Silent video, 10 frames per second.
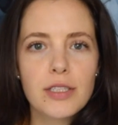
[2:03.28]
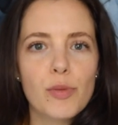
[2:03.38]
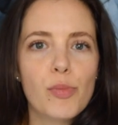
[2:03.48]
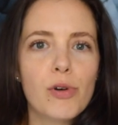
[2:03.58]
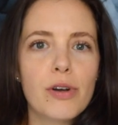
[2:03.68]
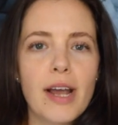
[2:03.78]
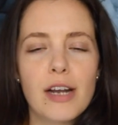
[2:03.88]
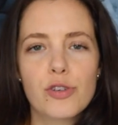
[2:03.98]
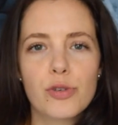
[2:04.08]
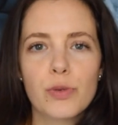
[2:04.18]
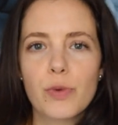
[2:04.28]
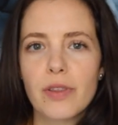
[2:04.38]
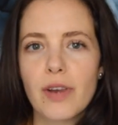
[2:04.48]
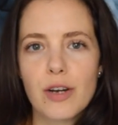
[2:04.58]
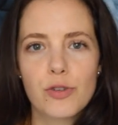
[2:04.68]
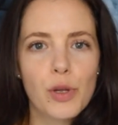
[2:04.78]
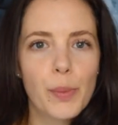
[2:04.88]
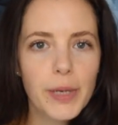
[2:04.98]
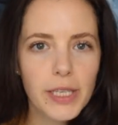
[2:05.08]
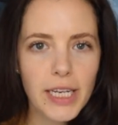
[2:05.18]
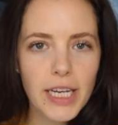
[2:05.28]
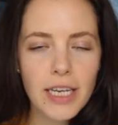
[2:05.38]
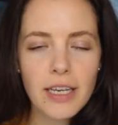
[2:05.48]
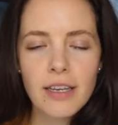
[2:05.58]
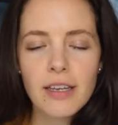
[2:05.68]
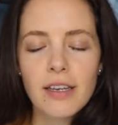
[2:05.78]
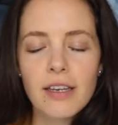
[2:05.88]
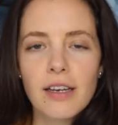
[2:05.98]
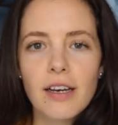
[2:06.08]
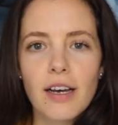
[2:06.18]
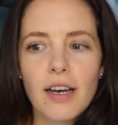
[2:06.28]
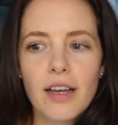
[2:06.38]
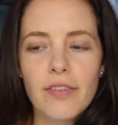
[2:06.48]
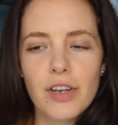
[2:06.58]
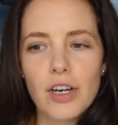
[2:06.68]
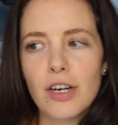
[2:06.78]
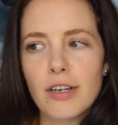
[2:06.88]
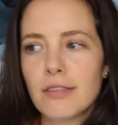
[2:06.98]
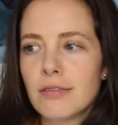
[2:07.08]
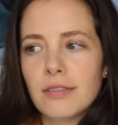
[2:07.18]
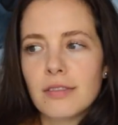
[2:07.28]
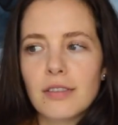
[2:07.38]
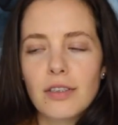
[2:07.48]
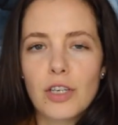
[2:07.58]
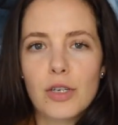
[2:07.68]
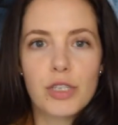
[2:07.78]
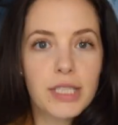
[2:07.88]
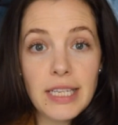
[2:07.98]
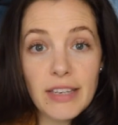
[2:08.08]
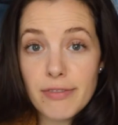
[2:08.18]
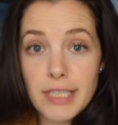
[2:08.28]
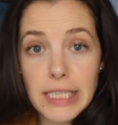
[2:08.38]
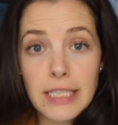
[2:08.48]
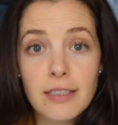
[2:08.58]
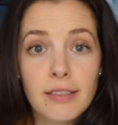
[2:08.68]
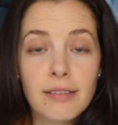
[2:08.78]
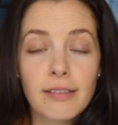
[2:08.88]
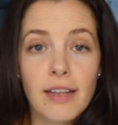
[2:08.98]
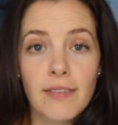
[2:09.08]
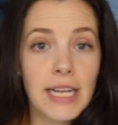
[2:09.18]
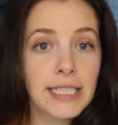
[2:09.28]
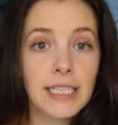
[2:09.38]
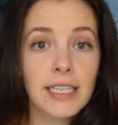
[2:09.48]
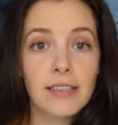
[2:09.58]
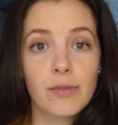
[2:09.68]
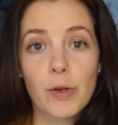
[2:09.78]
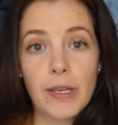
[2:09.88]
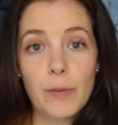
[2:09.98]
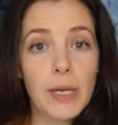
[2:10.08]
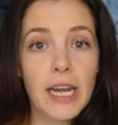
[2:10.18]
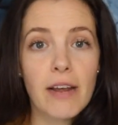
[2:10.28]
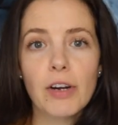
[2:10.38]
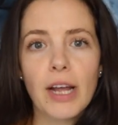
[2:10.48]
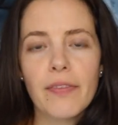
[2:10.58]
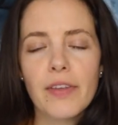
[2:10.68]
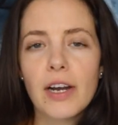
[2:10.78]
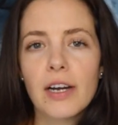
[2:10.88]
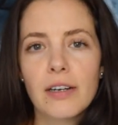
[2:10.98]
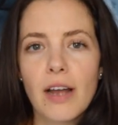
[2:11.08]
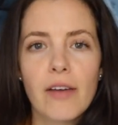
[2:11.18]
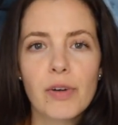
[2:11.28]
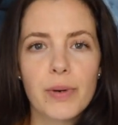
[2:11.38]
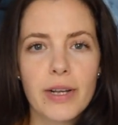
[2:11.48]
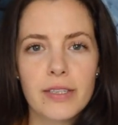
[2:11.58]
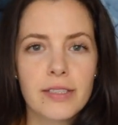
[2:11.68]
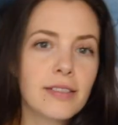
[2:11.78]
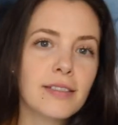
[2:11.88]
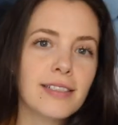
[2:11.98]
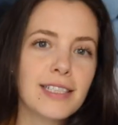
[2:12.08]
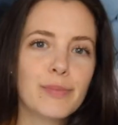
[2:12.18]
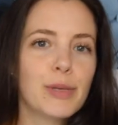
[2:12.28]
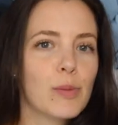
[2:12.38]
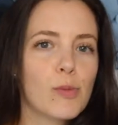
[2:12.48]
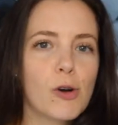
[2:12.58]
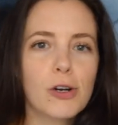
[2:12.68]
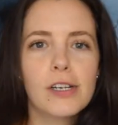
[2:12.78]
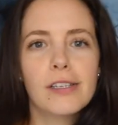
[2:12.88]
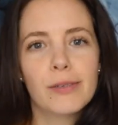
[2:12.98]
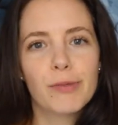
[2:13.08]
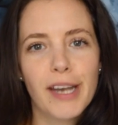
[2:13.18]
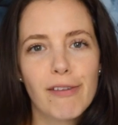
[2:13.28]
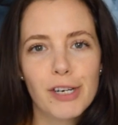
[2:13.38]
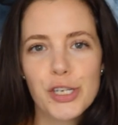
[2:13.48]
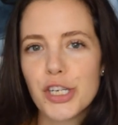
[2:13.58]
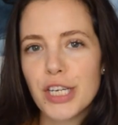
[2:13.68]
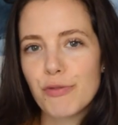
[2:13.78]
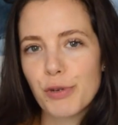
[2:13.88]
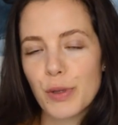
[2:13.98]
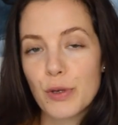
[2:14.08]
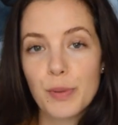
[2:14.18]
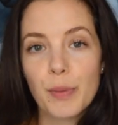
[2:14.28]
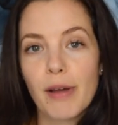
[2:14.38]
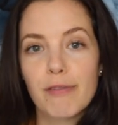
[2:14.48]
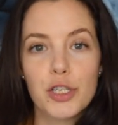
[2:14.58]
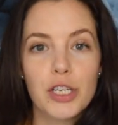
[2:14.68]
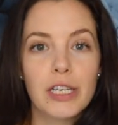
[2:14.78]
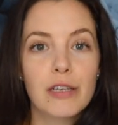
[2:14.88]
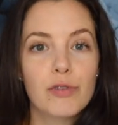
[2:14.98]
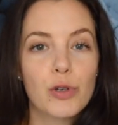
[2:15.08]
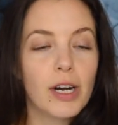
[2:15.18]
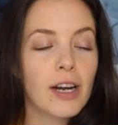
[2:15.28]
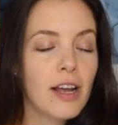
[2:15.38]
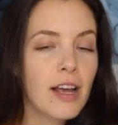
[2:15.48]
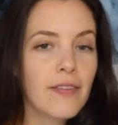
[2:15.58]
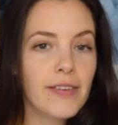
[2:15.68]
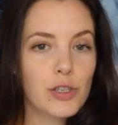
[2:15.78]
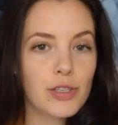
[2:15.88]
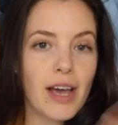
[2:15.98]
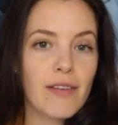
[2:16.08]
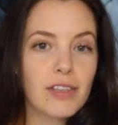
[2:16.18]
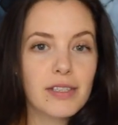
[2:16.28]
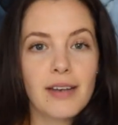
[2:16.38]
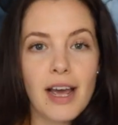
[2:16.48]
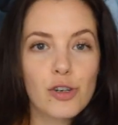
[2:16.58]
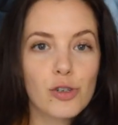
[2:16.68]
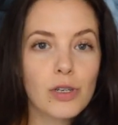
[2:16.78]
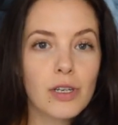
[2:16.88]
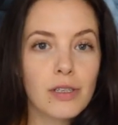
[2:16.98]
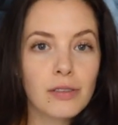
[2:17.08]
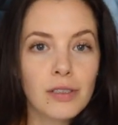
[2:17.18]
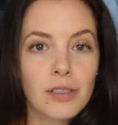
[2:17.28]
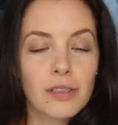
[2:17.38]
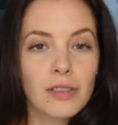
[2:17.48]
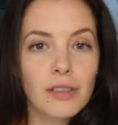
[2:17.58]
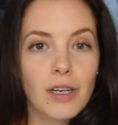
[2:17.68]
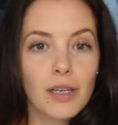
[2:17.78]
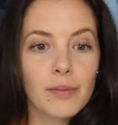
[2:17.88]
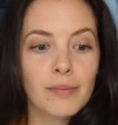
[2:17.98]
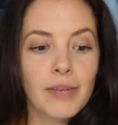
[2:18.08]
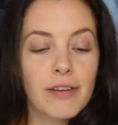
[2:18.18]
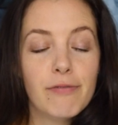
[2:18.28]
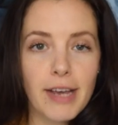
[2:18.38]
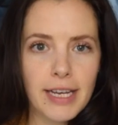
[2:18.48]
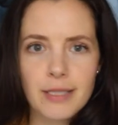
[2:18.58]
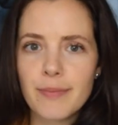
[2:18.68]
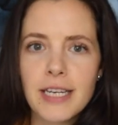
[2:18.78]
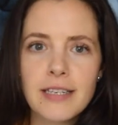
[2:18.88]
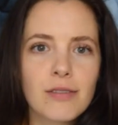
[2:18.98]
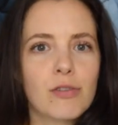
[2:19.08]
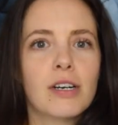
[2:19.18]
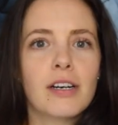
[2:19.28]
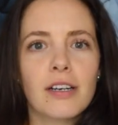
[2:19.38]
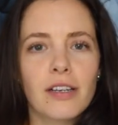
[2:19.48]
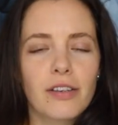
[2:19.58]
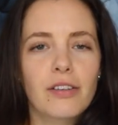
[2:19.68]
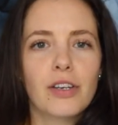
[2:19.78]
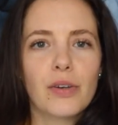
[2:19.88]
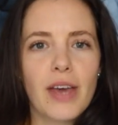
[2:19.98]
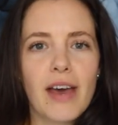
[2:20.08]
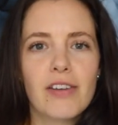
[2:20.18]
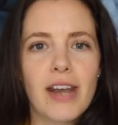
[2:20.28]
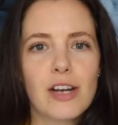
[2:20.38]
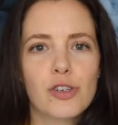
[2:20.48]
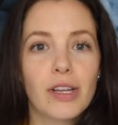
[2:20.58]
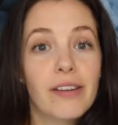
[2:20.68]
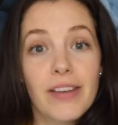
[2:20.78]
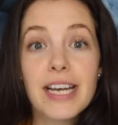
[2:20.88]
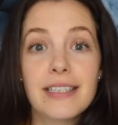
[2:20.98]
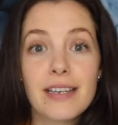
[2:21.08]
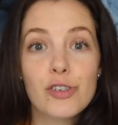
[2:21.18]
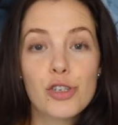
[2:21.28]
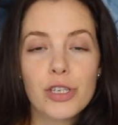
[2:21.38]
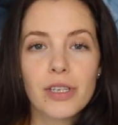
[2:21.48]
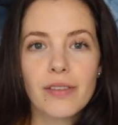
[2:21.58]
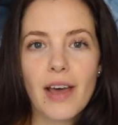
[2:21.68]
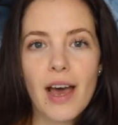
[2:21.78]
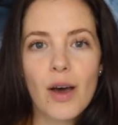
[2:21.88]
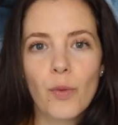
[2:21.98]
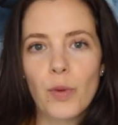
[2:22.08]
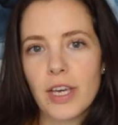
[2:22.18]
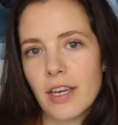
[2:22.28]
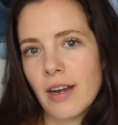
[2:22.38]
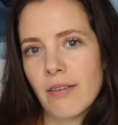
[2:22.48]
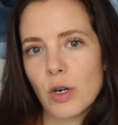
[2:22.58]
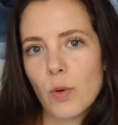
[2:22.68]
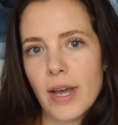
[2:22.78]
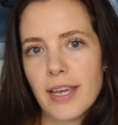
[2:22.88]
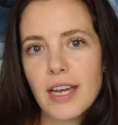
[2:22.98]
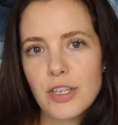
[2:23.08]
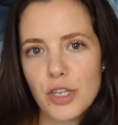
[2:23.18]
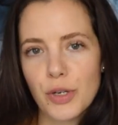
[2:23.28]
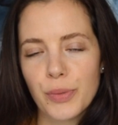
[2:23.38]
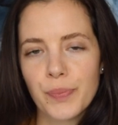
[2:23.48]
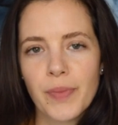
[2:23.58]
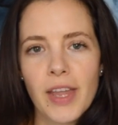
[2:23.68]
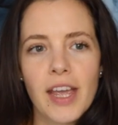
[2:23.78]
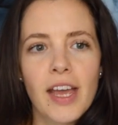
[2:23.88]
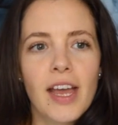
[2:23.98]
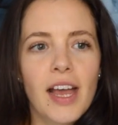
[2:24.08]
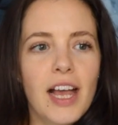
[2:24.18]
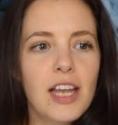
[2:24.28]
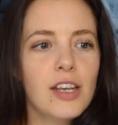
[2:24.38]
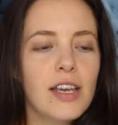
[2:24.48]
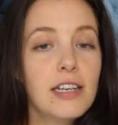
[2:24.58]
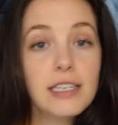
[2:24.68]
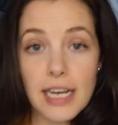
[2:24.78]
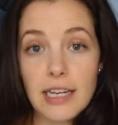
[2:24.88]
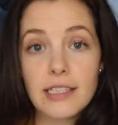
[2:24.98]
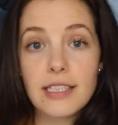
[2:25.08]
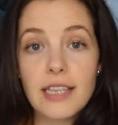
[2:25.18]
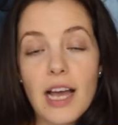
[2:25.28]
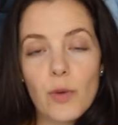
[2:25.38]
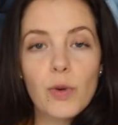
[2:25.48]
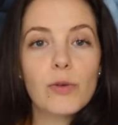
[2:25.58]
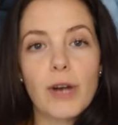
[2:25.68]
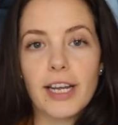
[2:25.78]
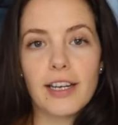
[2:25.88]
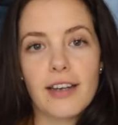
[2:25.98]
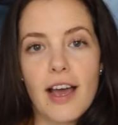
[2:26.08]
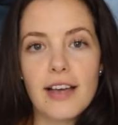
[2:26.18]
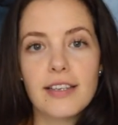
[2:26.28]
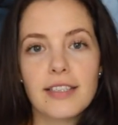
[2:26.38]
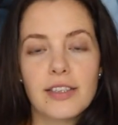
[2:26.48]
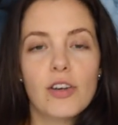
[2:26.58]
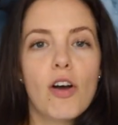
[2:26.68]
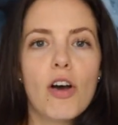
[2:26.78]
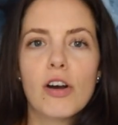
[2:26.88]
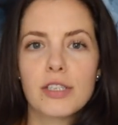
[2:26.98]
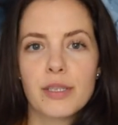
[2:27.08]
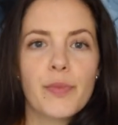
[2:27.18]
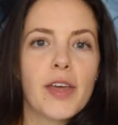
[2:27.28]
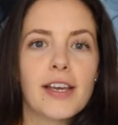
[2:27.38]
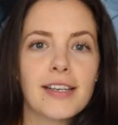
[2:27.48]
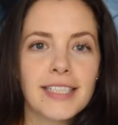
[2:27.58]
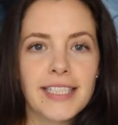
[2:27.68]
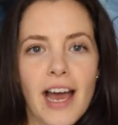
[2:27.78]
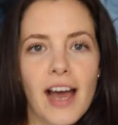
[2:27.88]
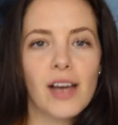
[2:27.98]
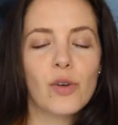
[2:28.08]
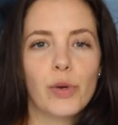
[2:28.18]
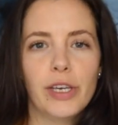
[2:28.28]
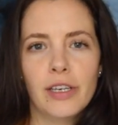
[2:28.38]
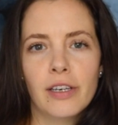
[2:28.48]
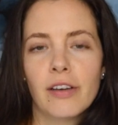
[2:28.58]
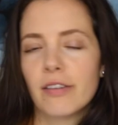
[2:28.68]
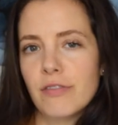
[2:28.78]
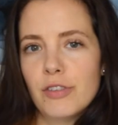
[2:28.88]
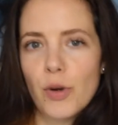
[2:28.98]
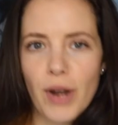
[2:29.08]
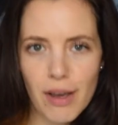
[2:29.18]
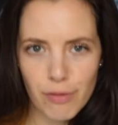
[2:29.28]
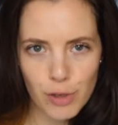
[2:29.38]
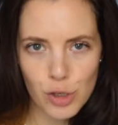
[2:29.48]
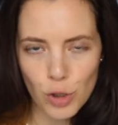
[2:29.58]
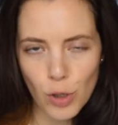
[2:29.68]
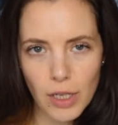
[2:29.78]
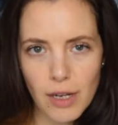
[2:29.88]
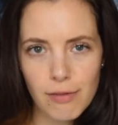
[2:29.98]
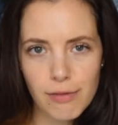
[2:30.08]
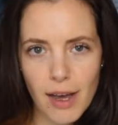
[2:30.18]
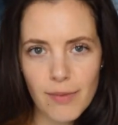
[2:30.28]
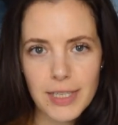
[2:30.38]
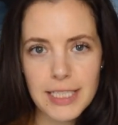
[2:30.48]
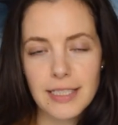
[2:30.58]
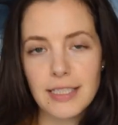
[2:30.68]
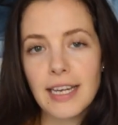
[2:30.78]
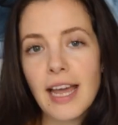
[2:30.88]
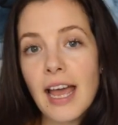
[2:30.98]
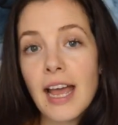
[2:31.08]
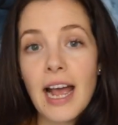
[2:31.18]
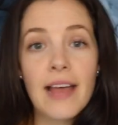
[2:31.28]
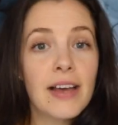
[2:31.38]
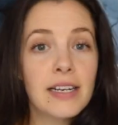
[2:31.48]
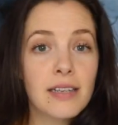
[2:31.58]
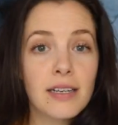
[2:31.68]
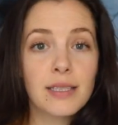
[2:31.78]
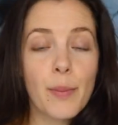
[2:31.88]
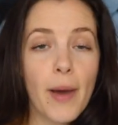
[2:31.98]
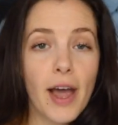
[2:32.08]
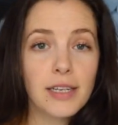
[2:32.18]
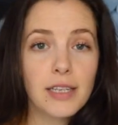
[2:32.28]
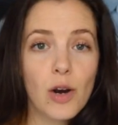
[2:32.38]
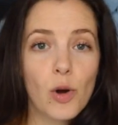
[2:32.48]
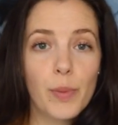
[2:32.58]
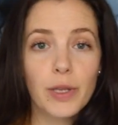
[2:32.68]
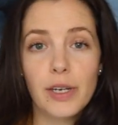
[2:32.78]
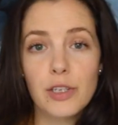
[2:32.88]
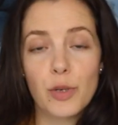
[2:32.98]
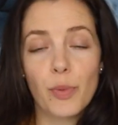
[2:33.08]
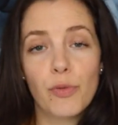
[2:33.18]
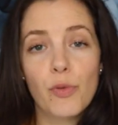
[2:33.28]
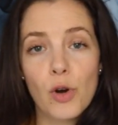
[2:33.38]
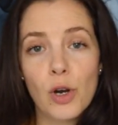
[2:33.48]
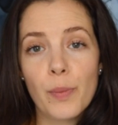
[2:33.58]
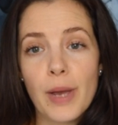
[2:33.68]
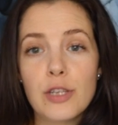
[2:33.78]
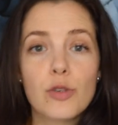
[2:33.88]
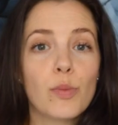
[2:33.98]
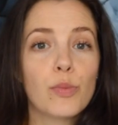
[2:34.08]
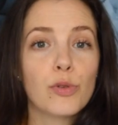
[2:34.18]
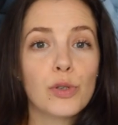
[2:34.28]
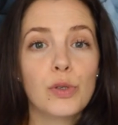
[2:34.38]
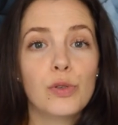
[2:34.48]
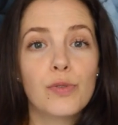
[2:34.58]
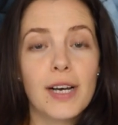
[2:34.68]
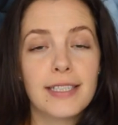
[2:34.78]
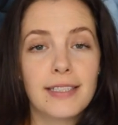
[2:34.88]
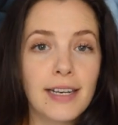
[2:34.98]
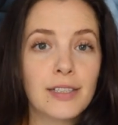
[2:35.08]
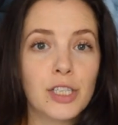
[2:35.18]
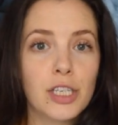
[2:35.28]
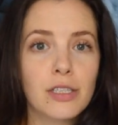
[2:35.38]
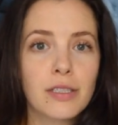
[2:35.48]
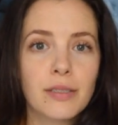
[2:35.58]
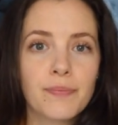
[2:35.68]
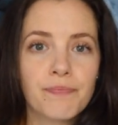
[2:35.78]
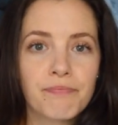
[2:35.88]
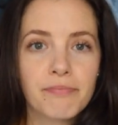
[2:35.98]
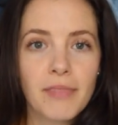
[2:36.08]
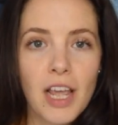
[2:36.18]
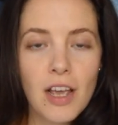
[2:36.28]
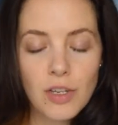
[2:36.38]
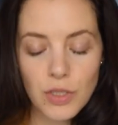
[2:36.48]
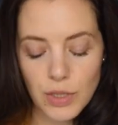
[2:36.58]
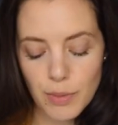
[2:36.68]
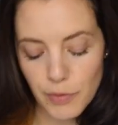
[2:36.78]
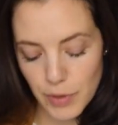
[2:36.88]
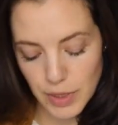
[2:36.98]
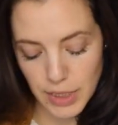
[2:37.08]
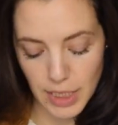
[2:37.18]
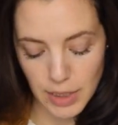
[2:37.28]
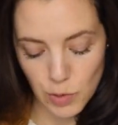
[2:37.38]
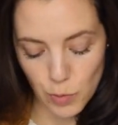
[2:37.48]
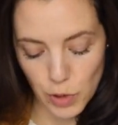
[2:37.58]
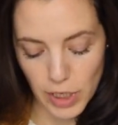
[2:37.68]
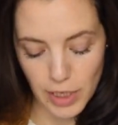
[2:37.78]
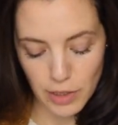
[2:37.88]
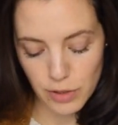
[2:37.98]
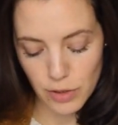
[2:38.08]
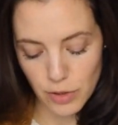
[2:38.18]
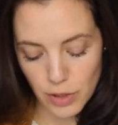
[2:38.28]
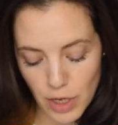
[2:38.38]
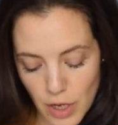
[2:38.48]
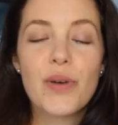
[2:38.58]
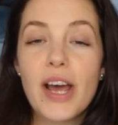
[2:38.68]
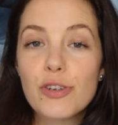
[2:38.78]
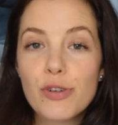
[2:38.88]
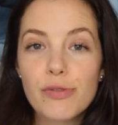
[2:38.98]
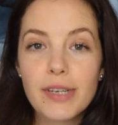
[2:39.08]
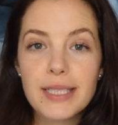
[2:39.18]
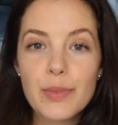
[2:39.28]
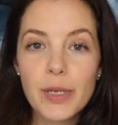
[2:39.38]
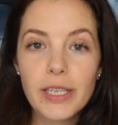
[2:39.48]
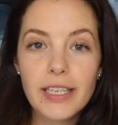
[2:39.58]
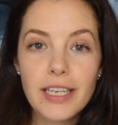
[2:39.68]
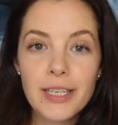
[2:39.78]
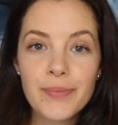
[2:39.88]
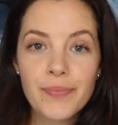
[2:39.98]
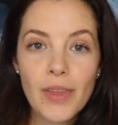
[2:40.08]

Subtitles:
They're born with natural ability. They're, just gifted, and that's it. We can never get there. Everyone else is mere mortal and will never achieve what those people have achieved, or they just have this natural advancement, or, they have a natural advantage that we can never quite get to. And in dance, I will recognize that there are some things that we don't have control of, obviously, and that does impact our ability to perform and to improve as dancers. So some of those things would include natural flexibility,